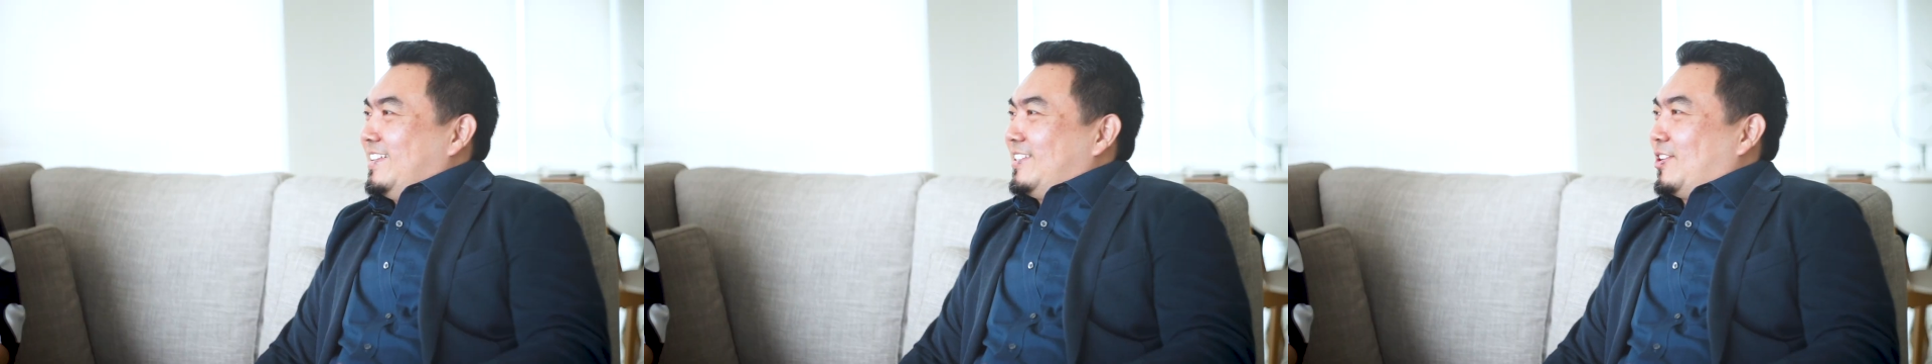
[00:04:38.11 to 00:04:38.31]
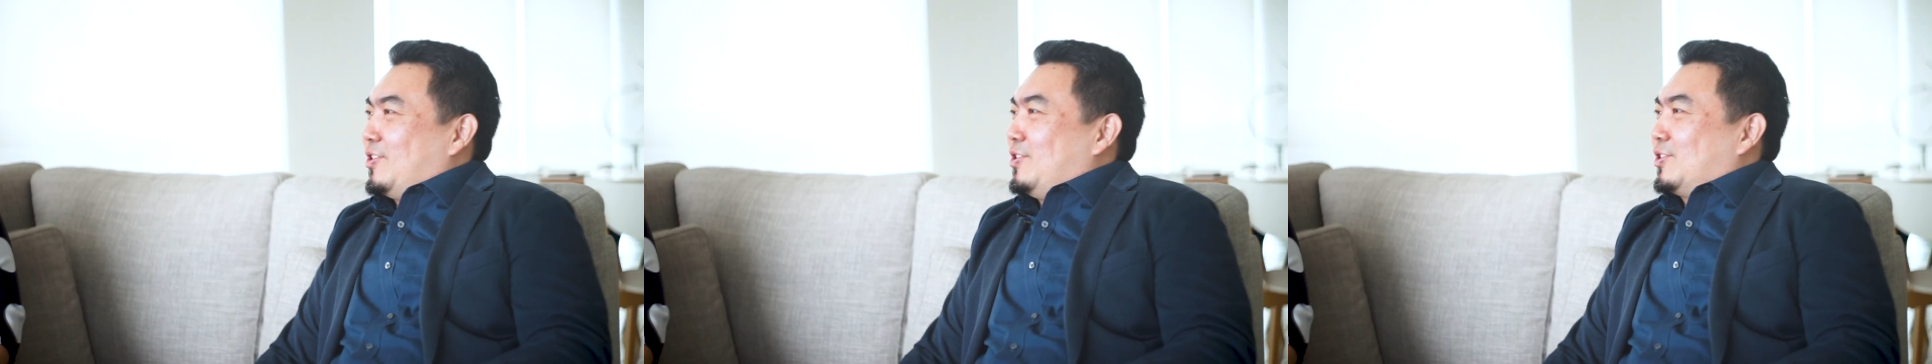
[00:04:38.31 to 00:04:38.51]

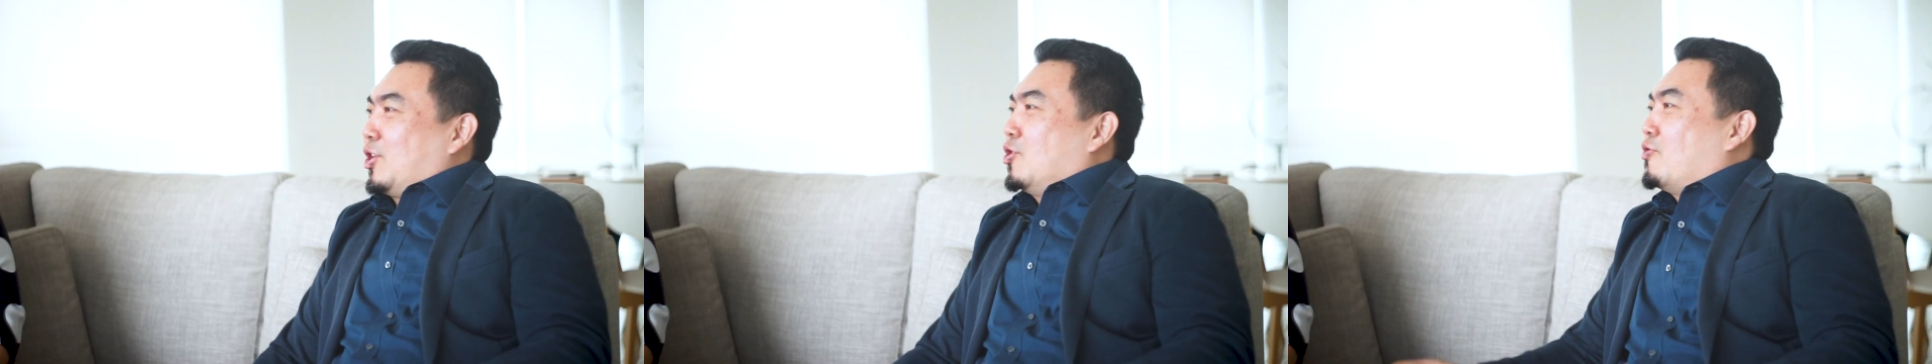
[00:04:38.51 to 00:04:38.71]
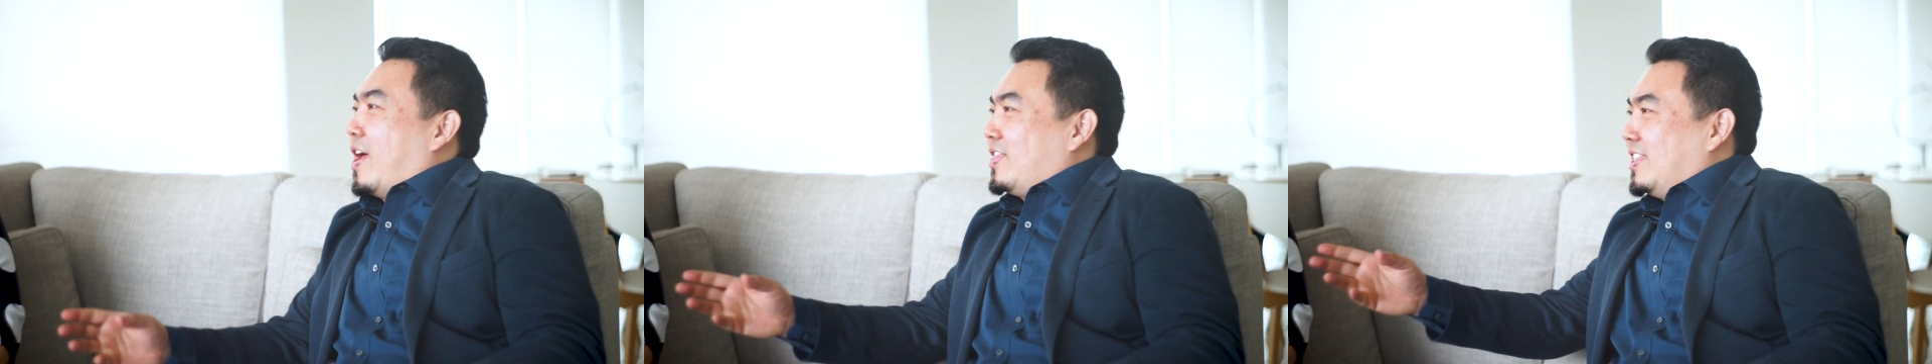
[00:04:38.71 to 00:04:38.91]
So
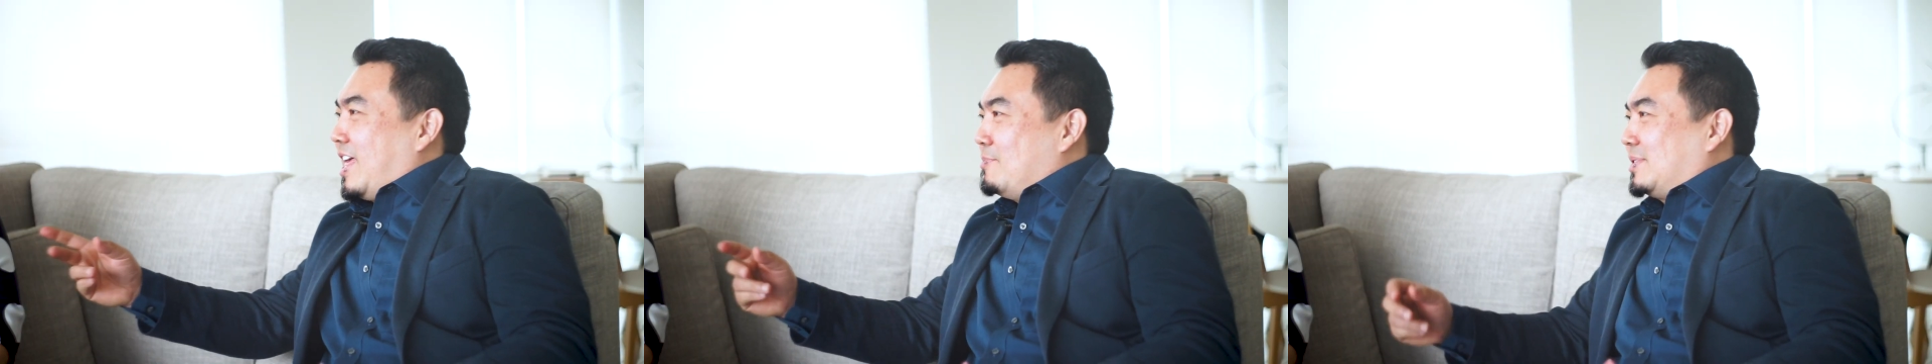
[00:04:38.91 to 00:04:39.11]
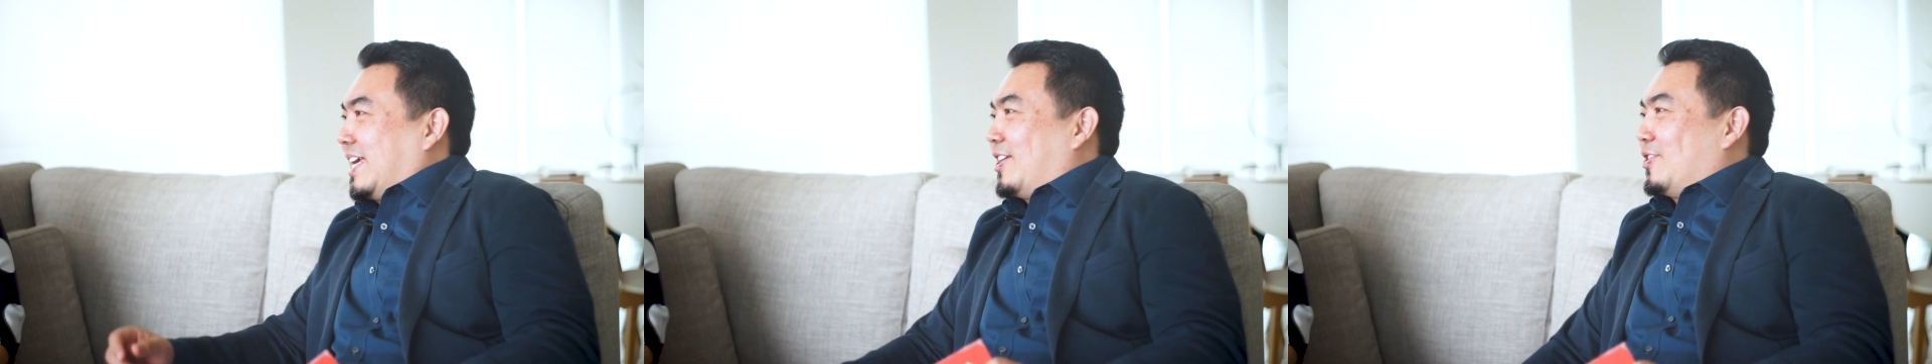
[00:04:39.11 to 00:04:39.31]
you rather
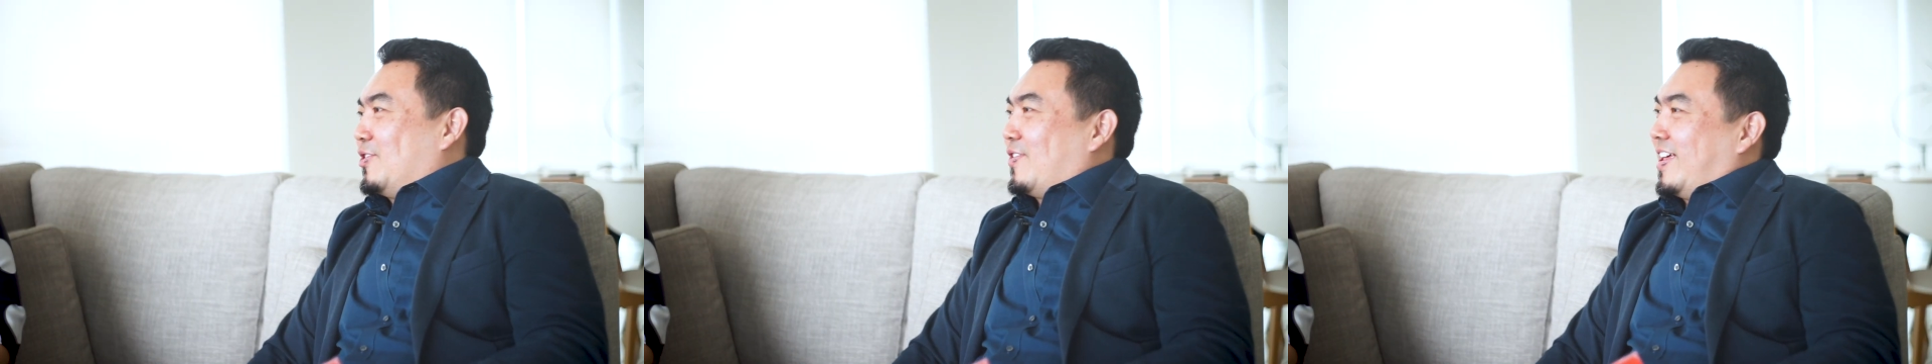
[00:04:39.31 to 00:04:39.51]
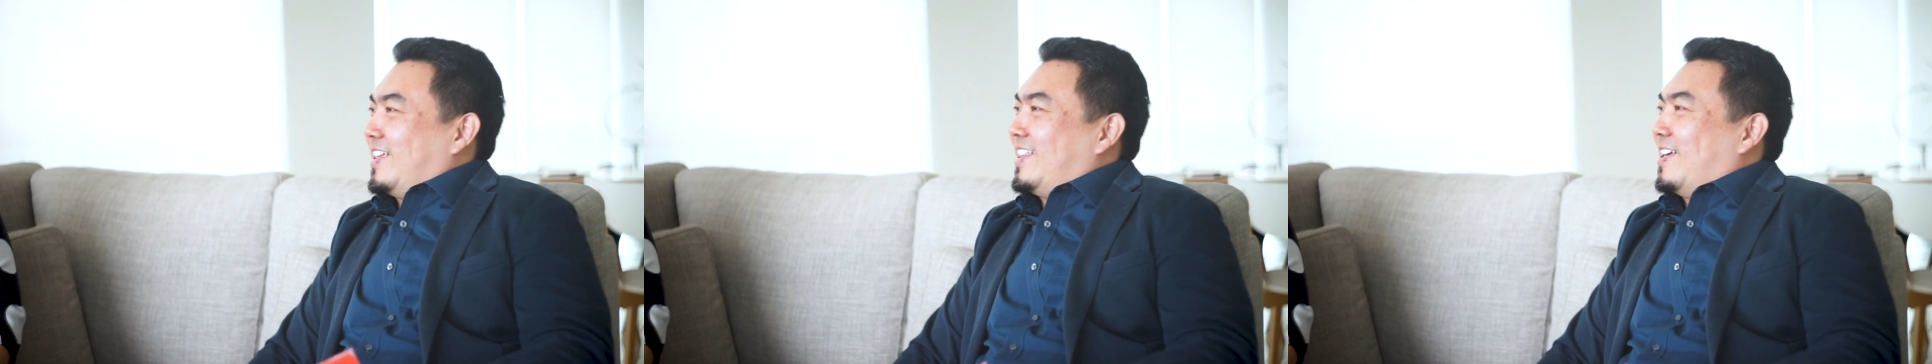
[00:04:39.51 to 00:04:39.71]
them send or
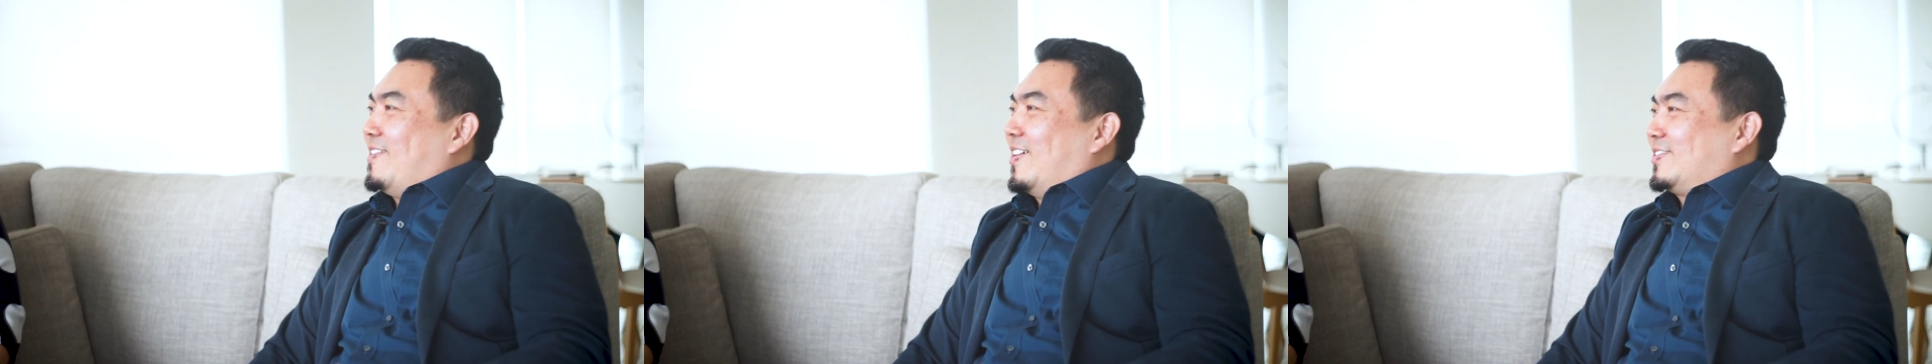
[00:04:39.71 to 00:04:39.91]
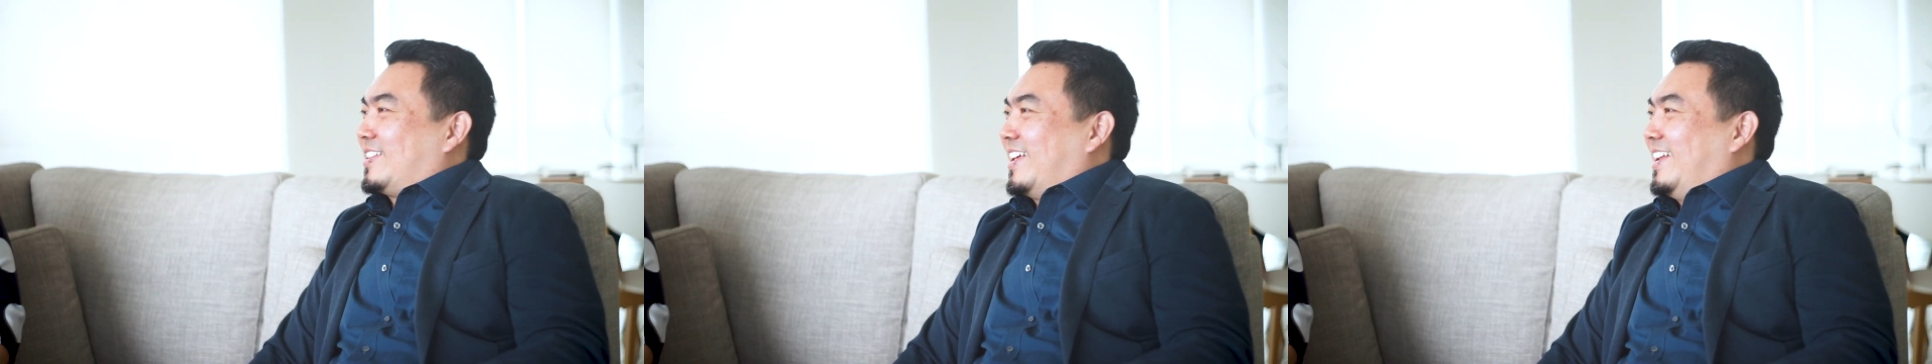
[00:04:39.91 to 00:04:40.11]
you rather
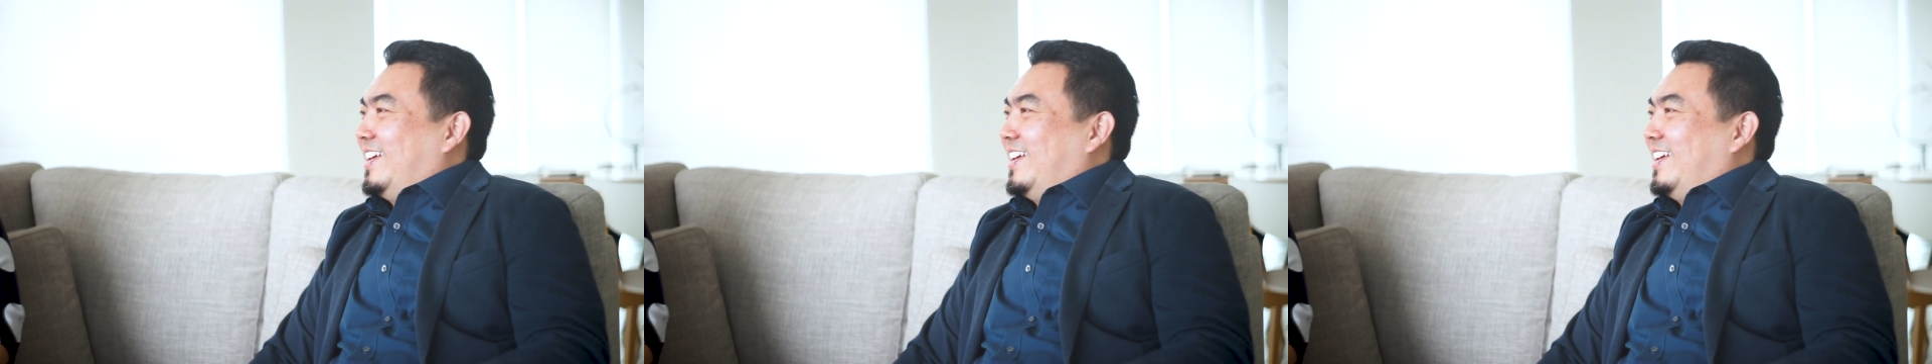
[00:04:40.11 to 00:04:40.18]
them send?